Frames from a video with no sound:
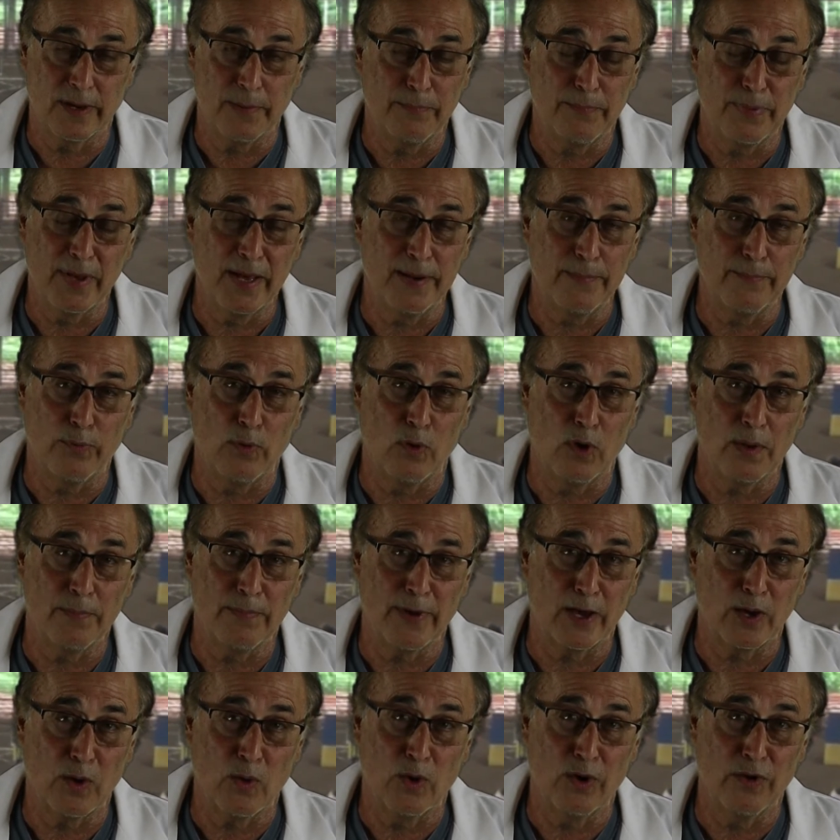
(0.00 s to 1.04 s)
can pinpoint
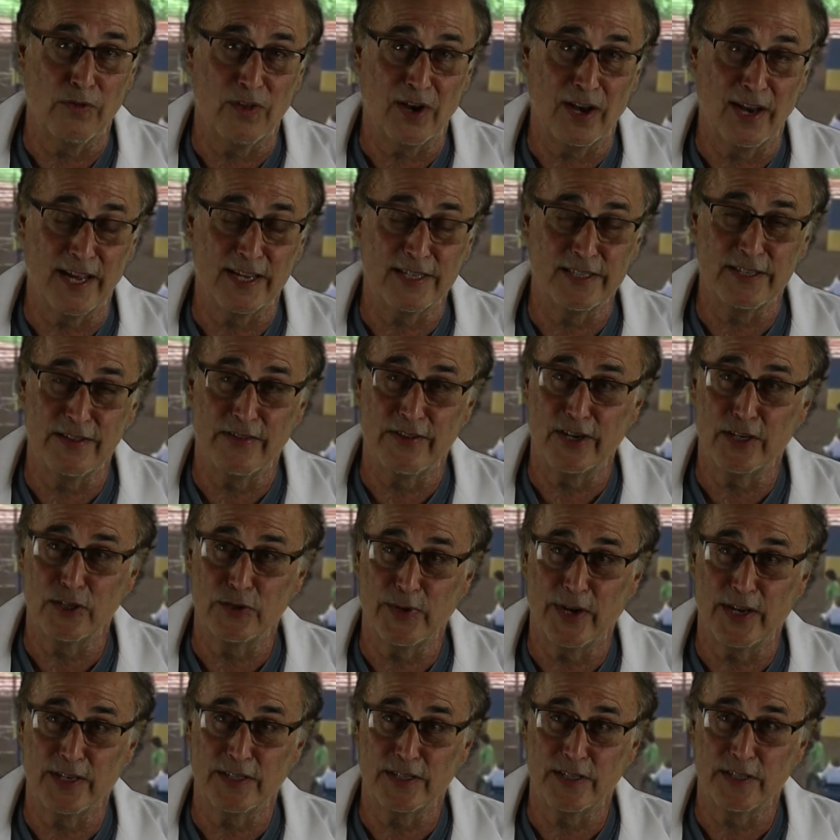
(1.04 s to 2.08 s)
by going to the lesson that
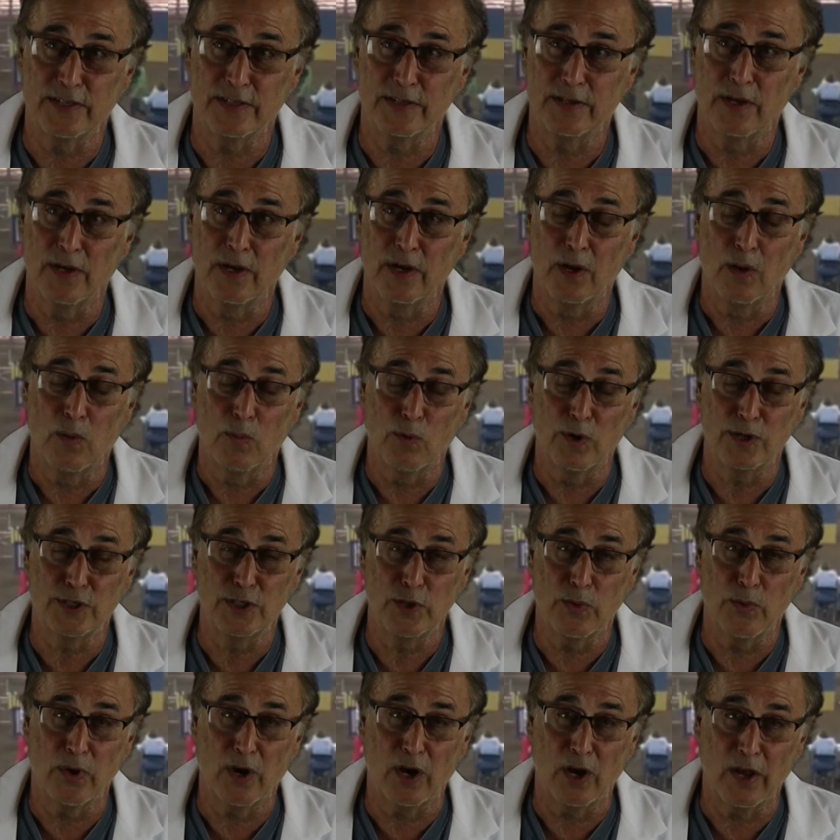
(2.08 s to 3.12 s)
addresses what
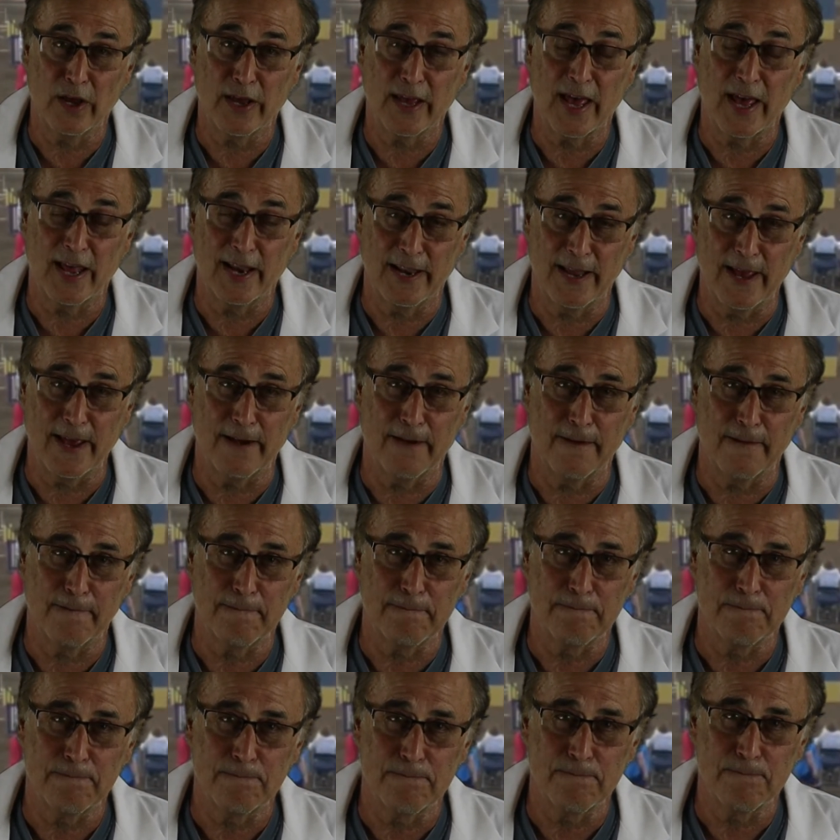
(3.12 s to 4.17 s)
you want to look at later.
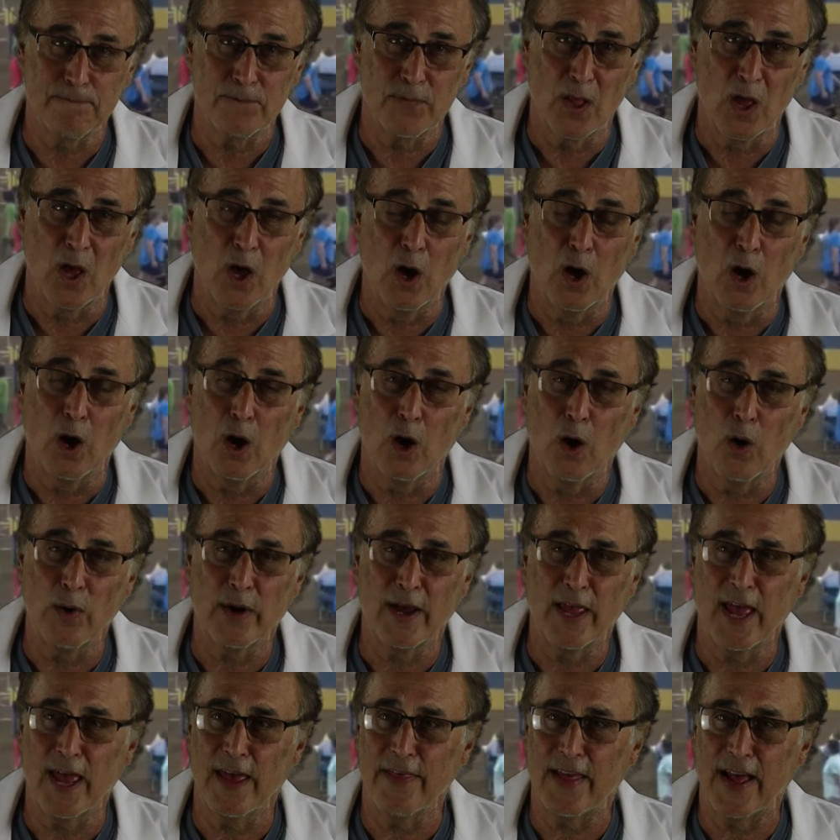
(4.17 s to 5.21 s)

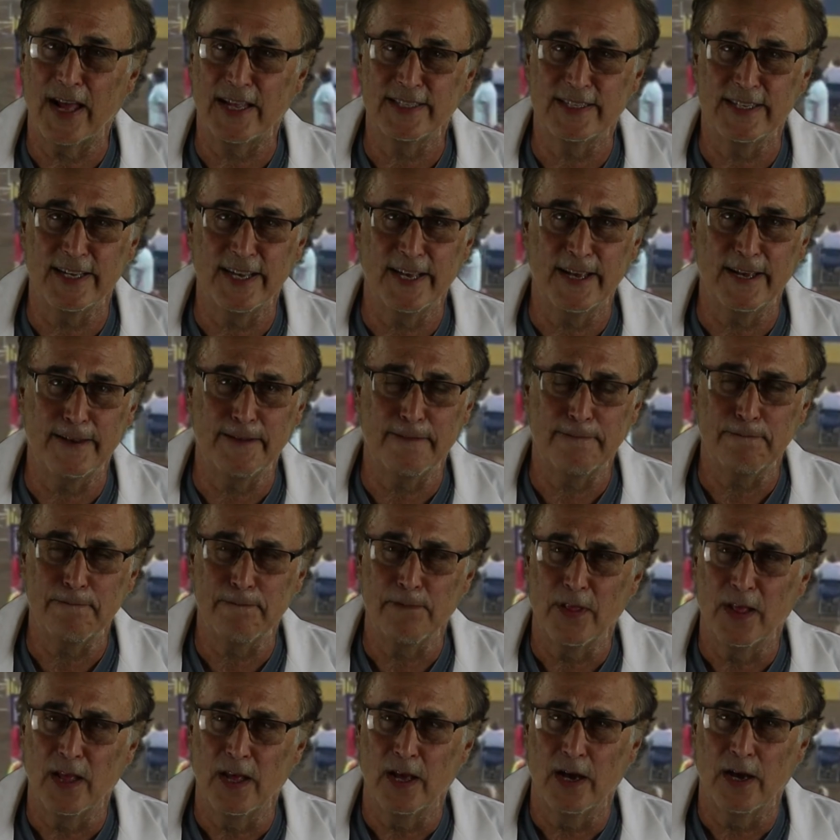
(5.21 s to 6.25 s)
Okay, that's it.
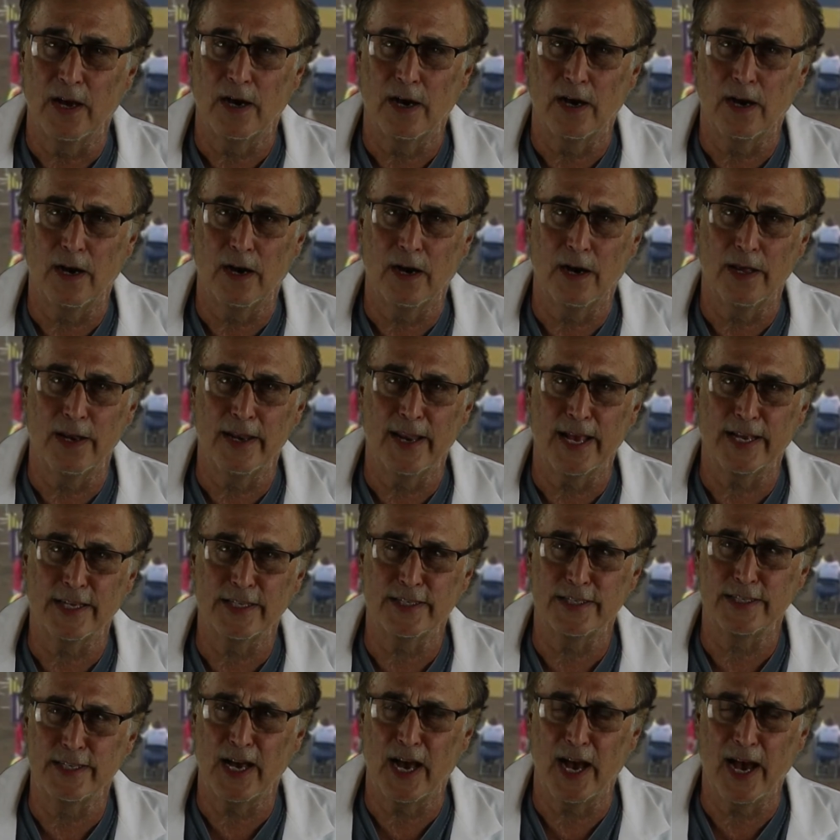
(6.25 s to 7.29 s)

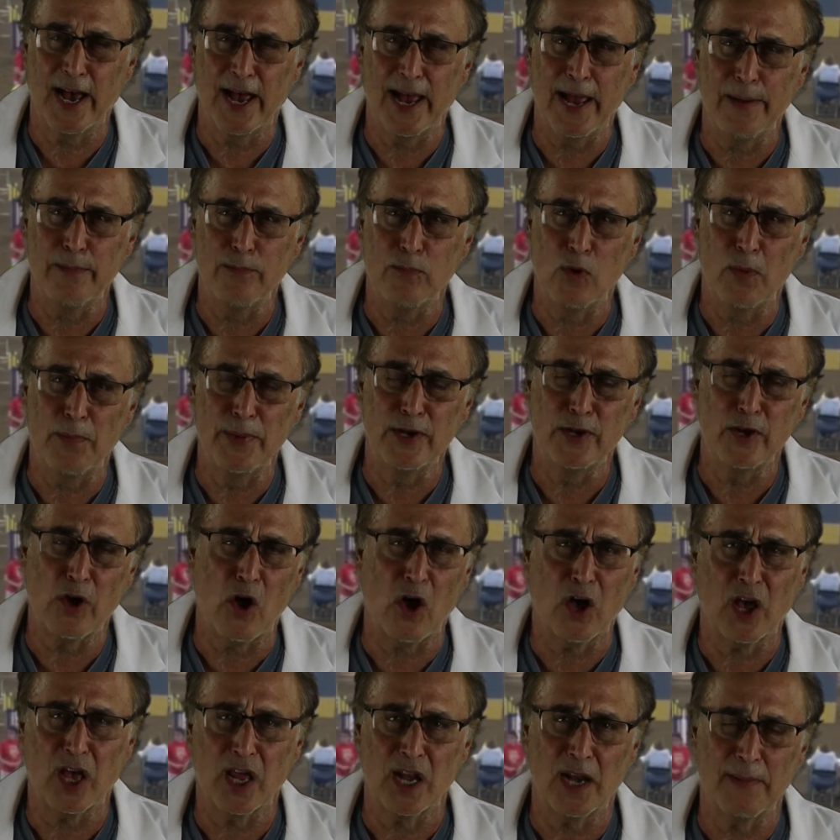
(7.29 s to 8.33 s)
Next time we'll be
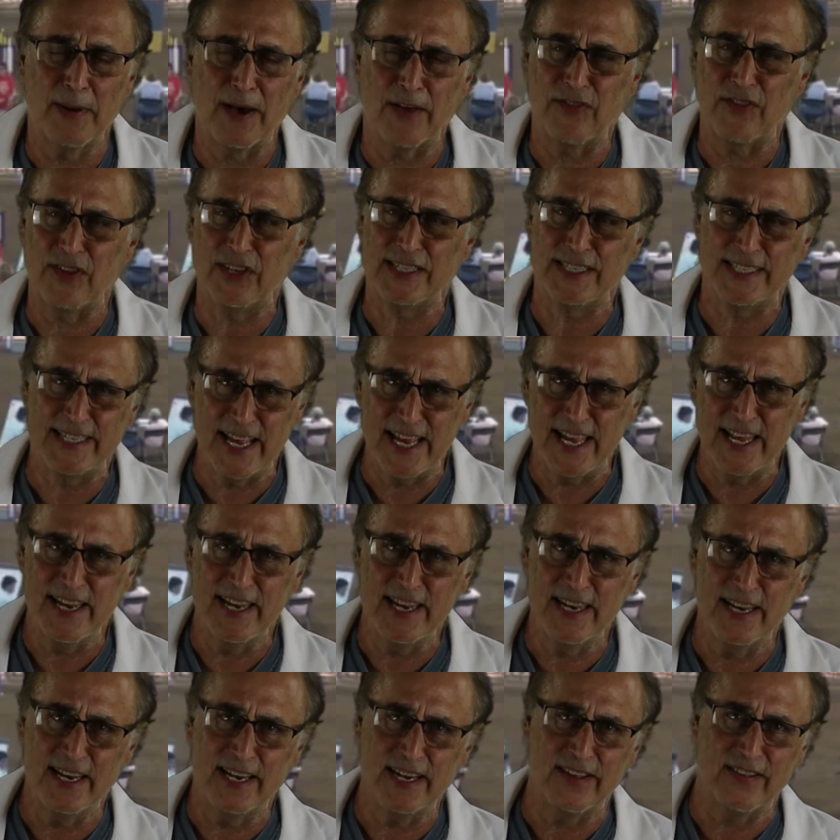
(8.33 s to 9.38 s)
talking about the
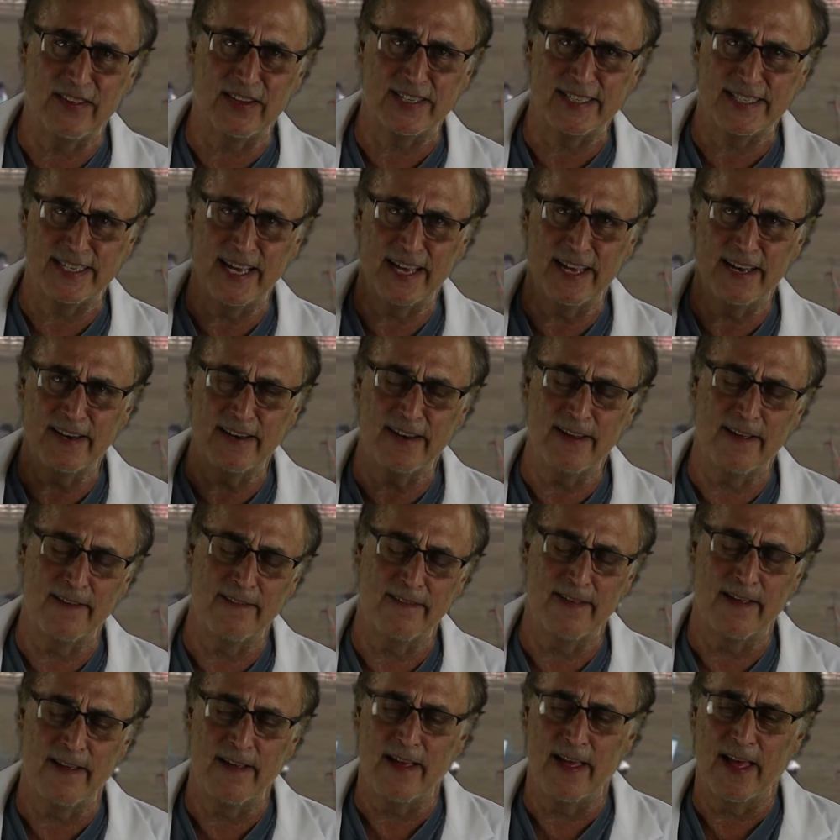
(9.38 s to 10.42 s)
send into the send,
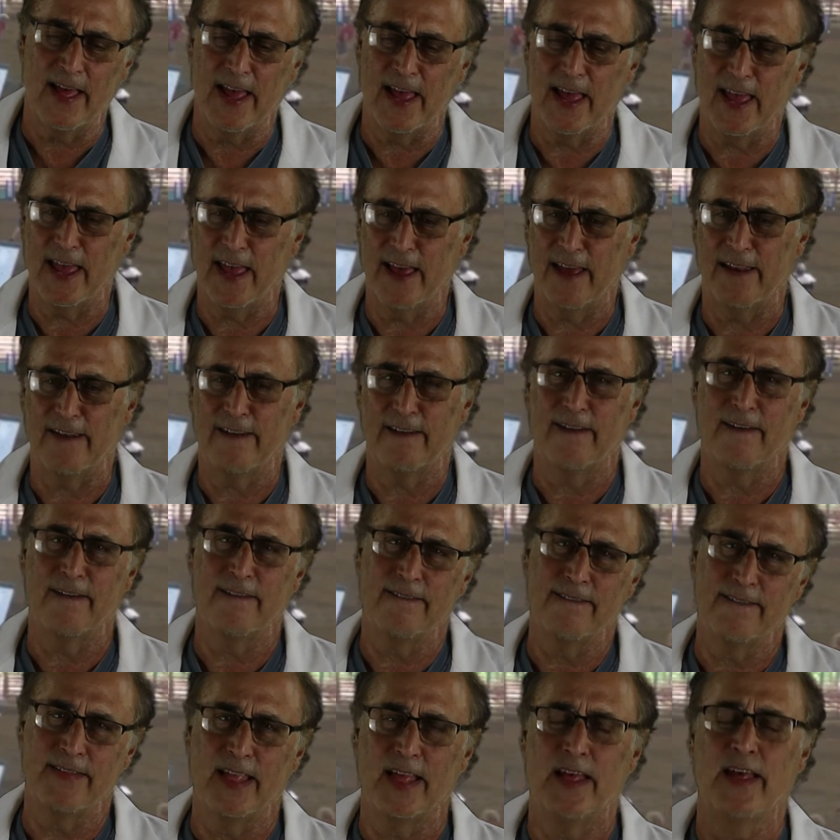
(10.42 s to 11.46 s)
and
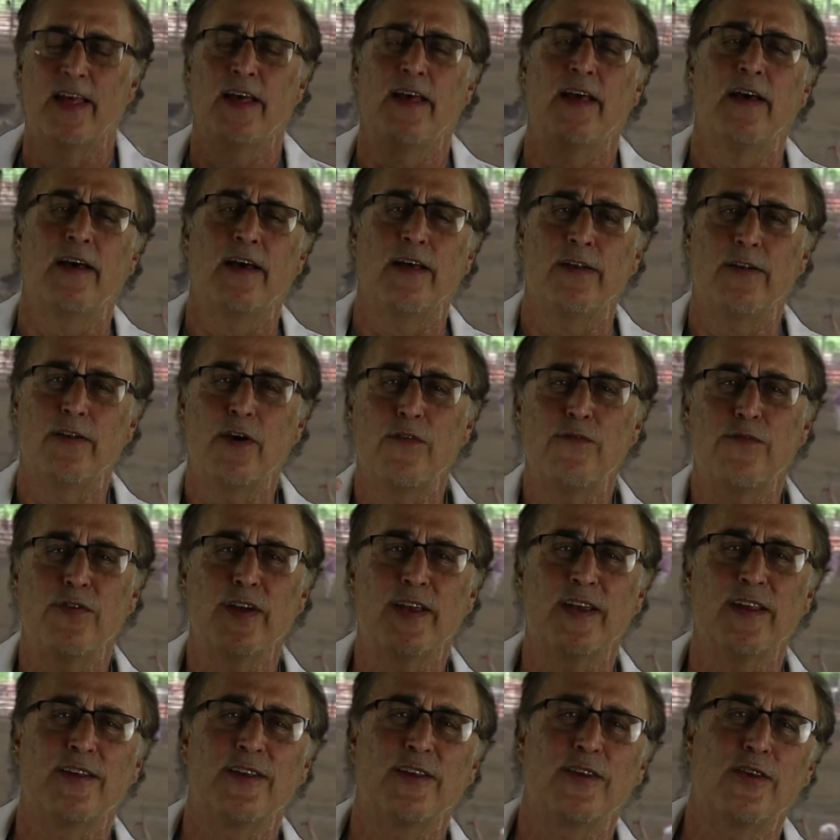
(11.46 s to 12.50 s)
don't
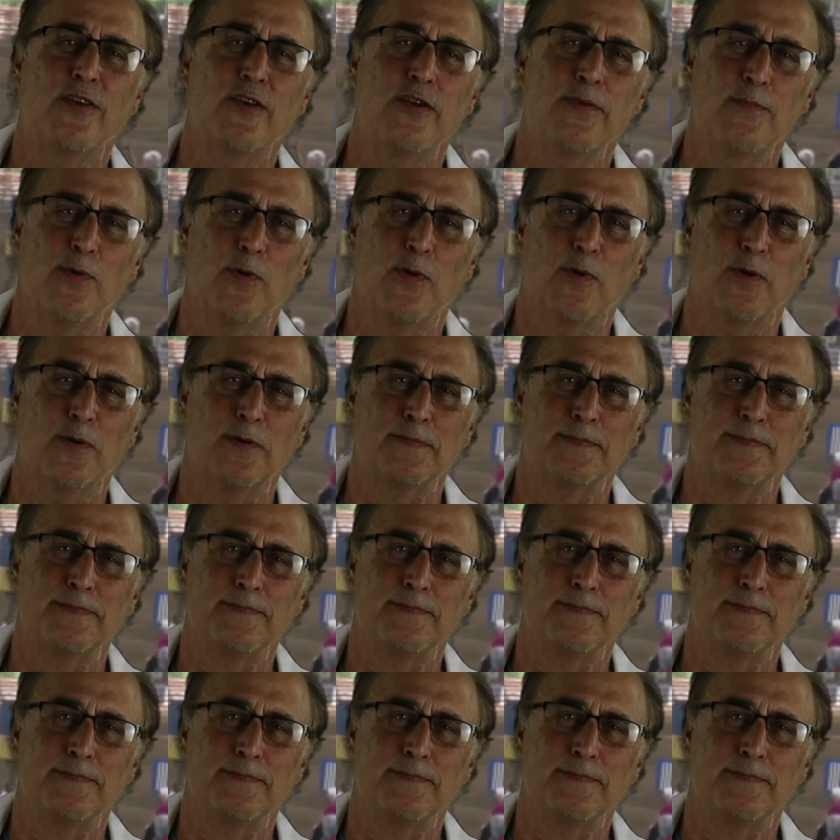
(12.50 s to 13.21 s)
forget to cue more.